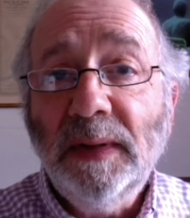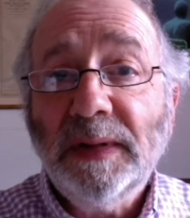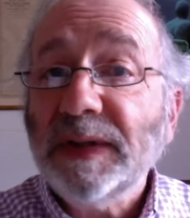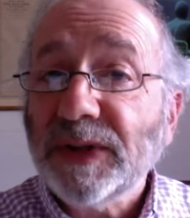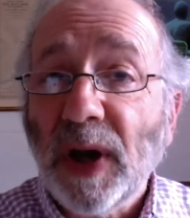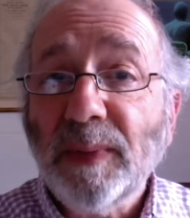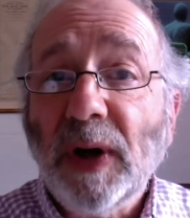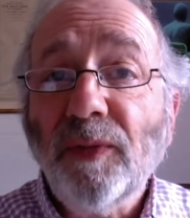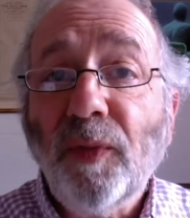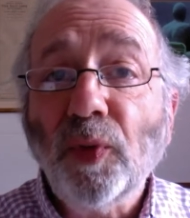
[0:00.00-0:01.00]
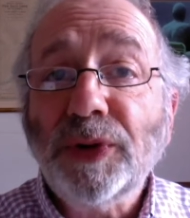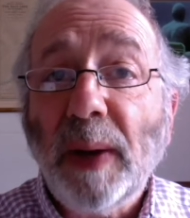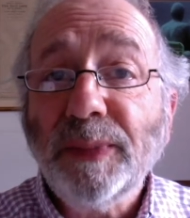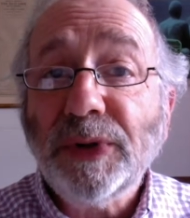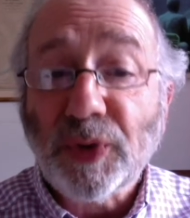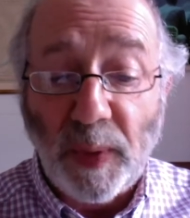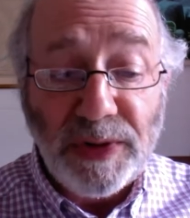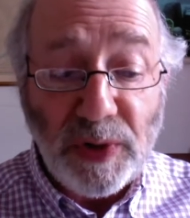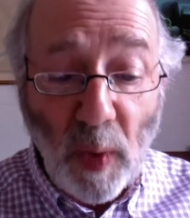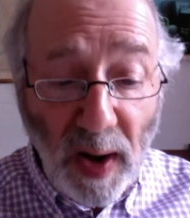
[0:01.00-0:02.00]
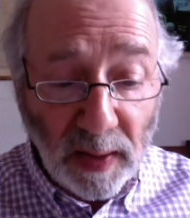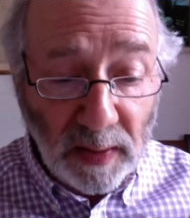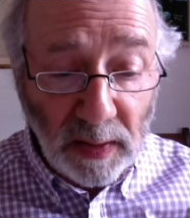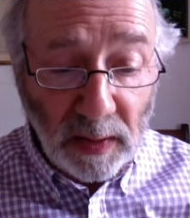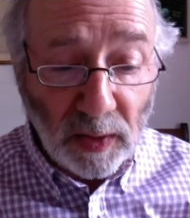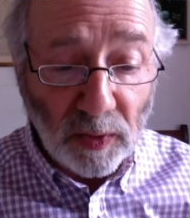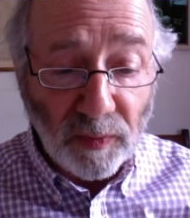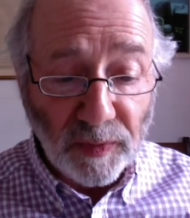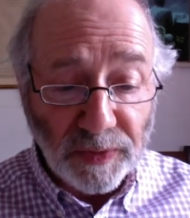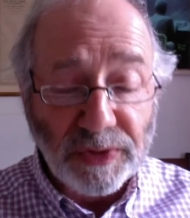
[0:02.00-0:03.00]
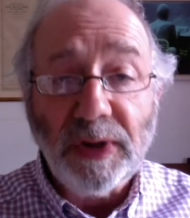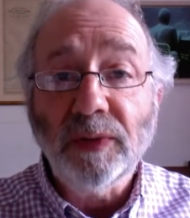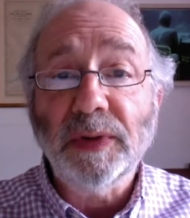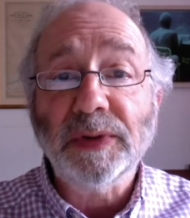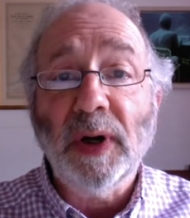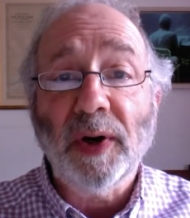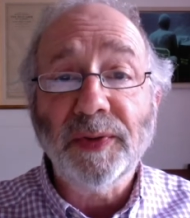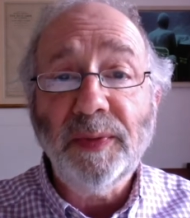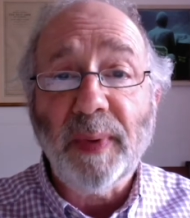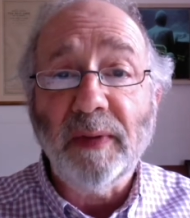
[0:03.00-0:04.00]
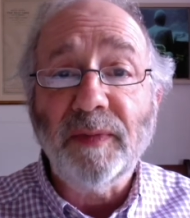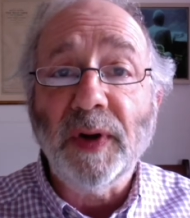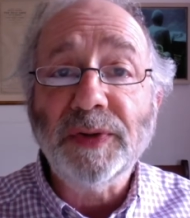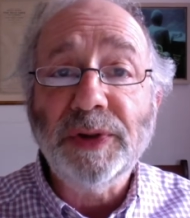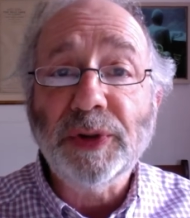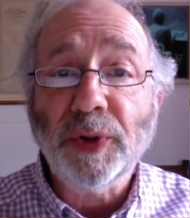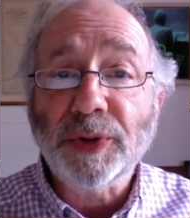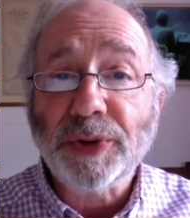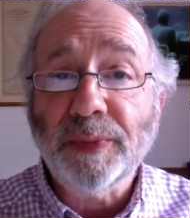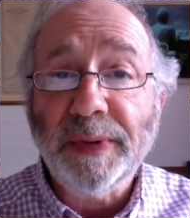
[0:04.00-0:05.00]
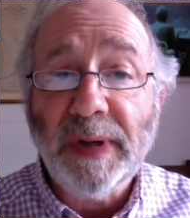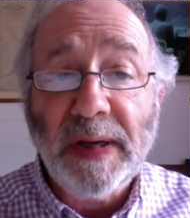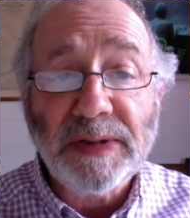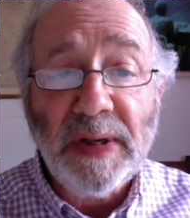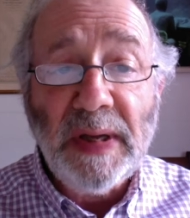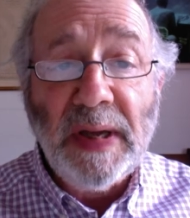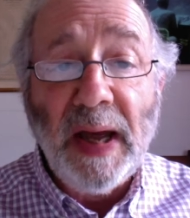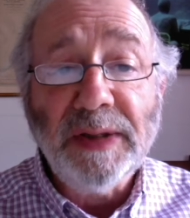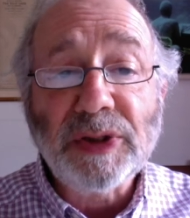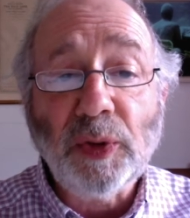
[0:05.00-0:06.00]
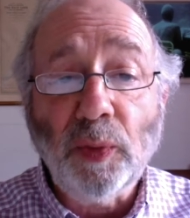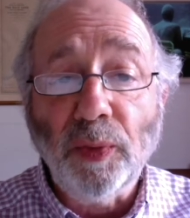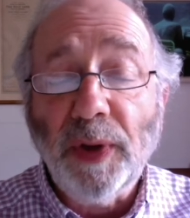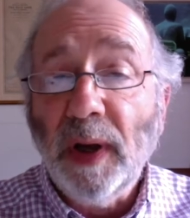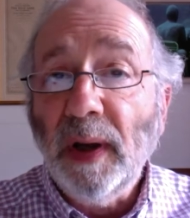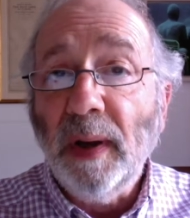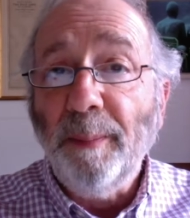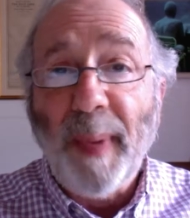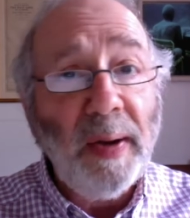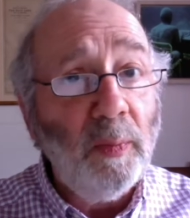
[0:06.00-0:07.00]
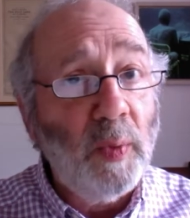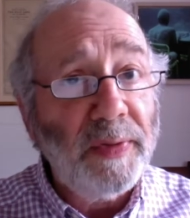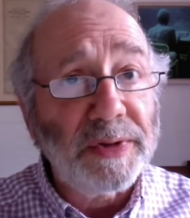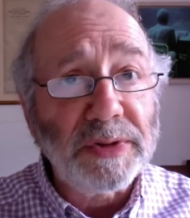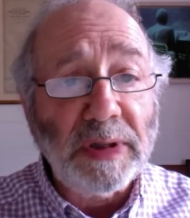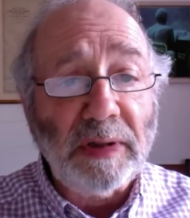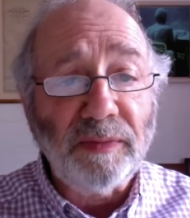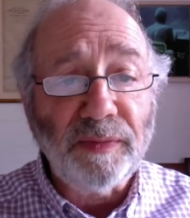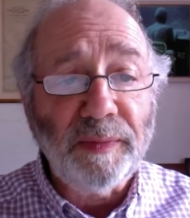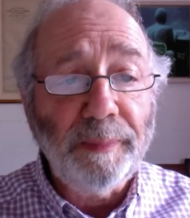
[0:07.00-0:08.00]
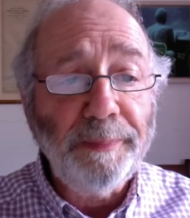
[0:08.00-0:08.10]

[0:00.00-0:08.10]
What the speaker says: It's time now for chapter 21 of The Secret Garden by Francis Hodgson Burnett, and it's called Ben Weatherstaff.